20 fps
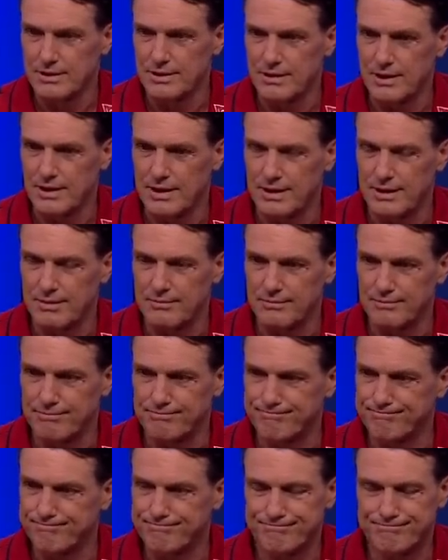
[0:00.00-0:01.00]

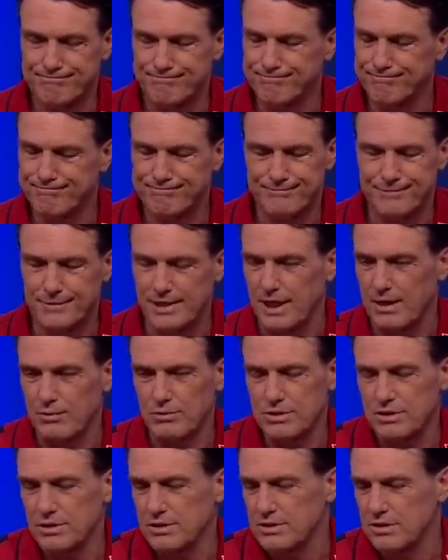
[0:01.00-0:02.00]
it
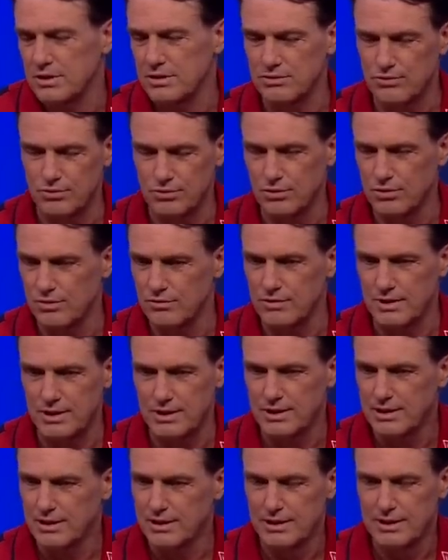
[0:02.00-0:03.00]
was just extraordinary,
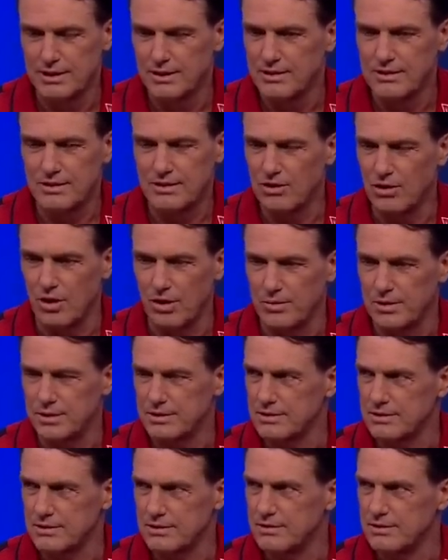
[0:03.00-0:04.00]
the
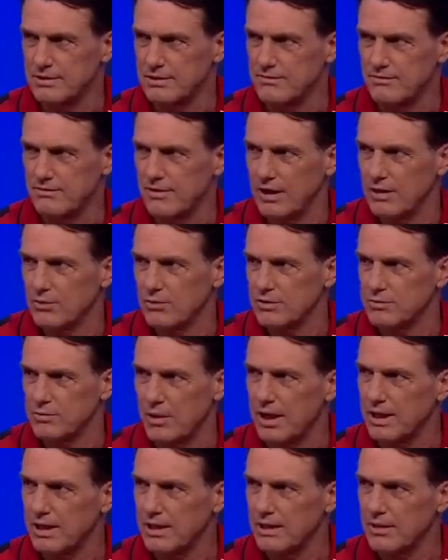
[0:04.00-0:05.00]
comments that this fella was
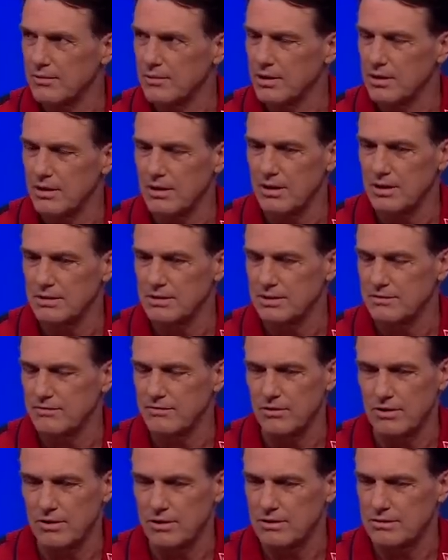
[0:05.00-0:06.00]
making. I mean, I just
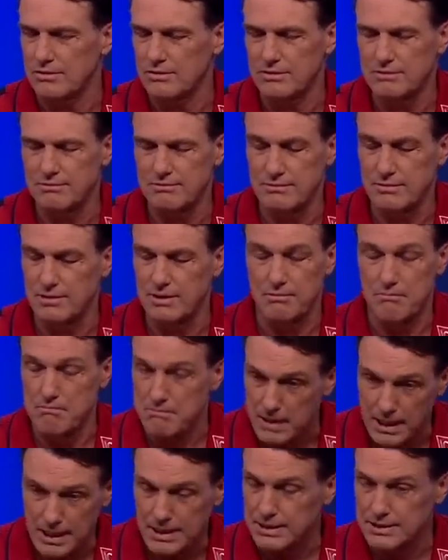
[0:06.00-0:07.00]
find it
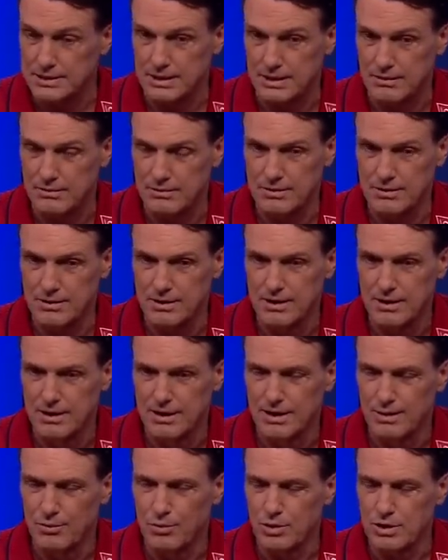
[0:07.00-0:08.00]
amazing
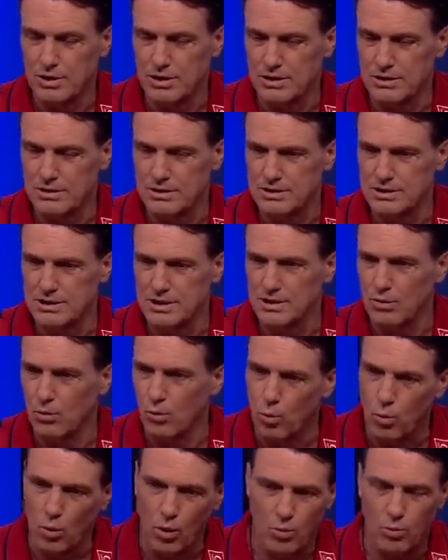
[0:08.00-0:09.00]
when you consider
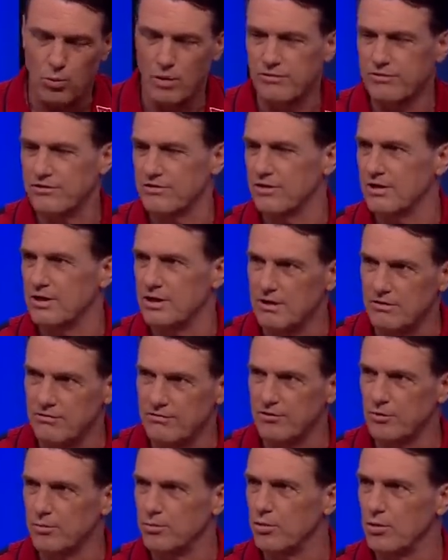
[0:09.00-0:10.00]
what we've seen in
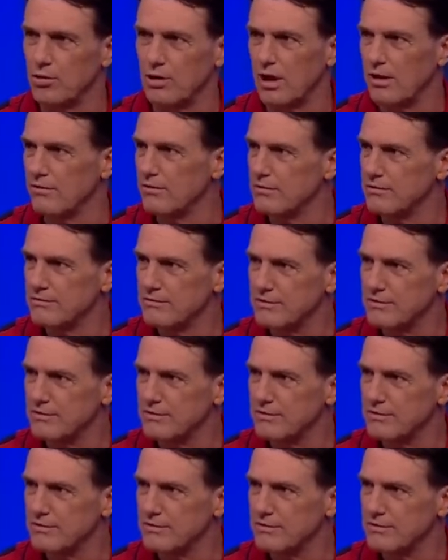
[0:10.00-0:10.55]
football over